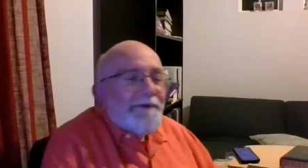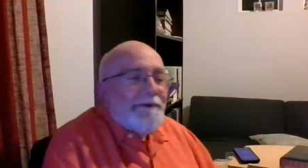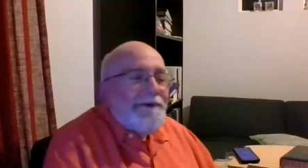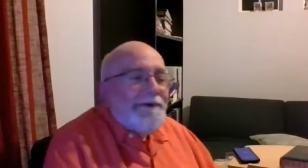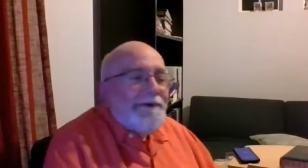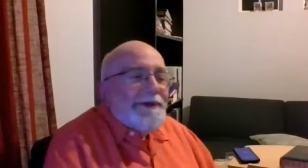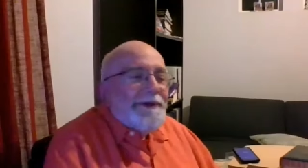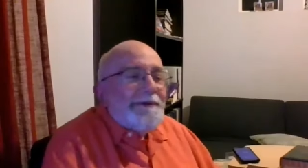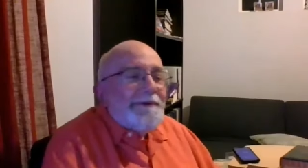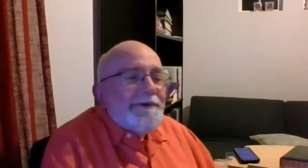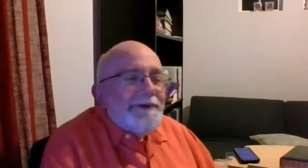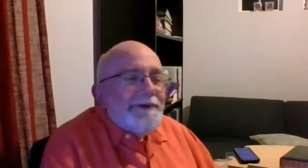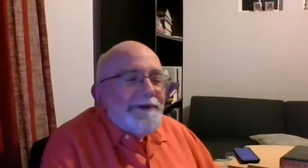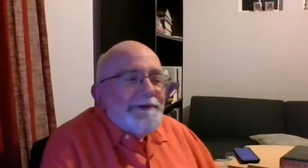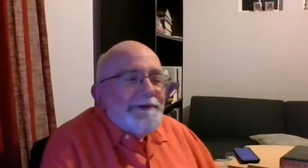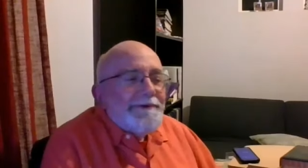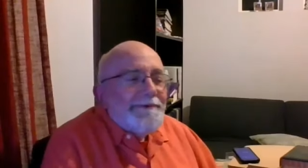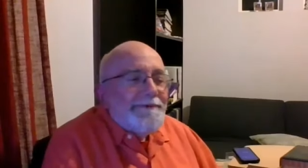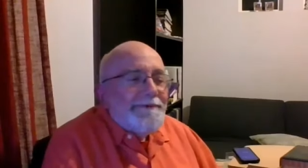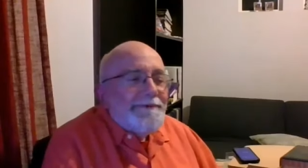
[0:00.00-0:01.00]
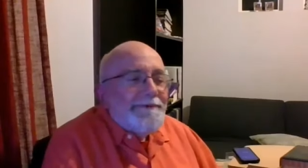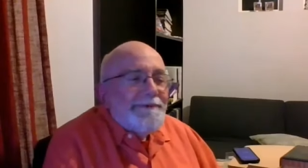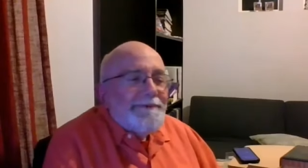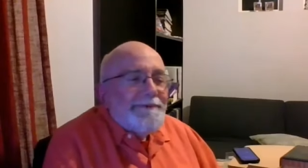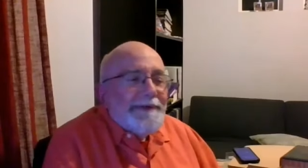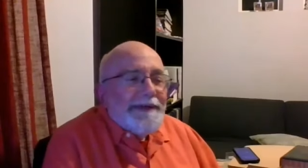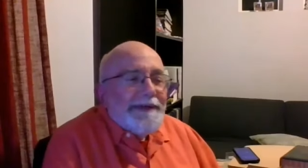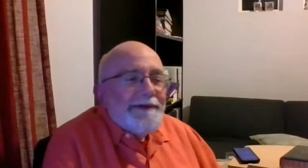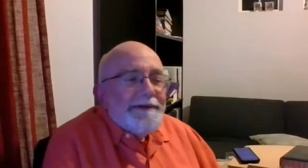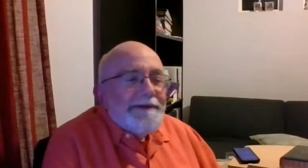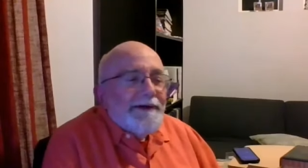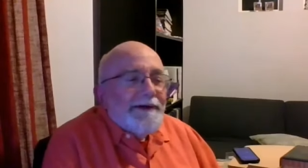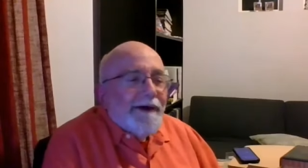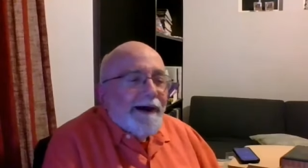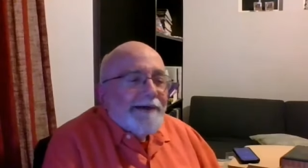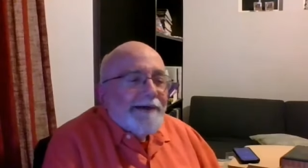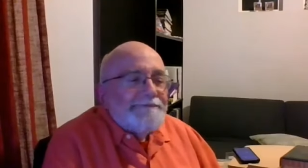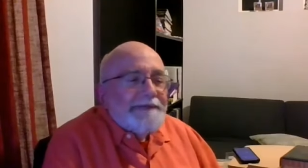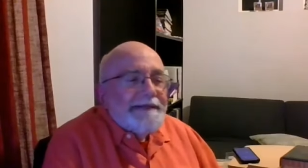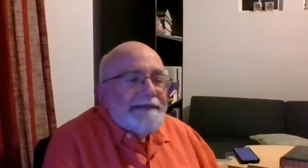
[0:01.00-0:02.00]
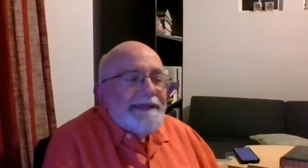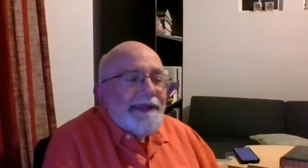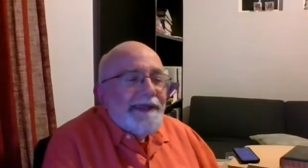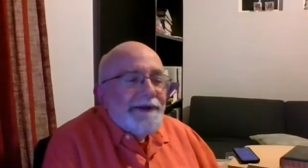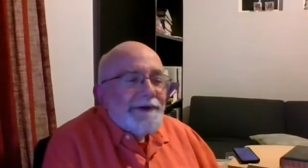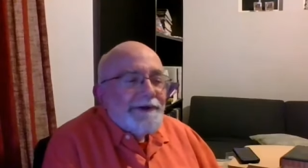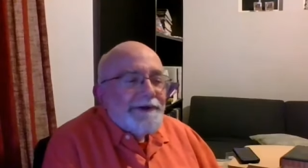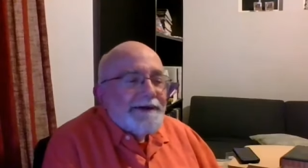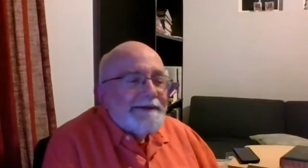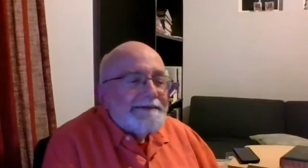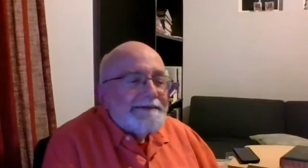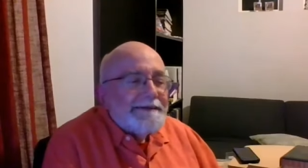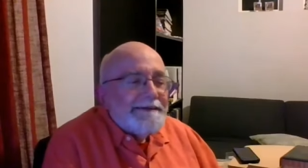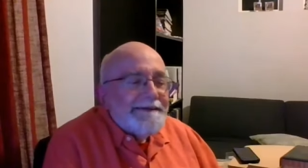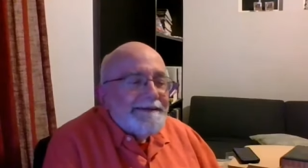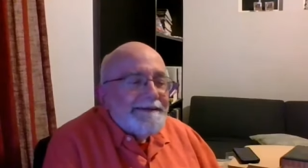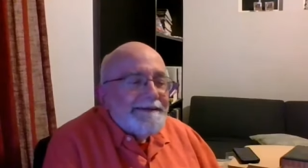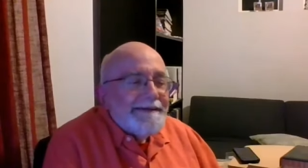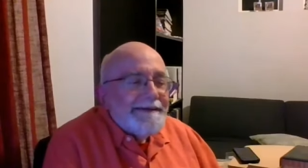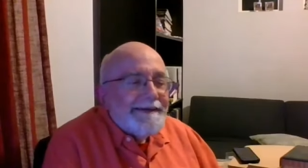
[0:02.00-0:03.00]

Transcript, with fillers: We often hear it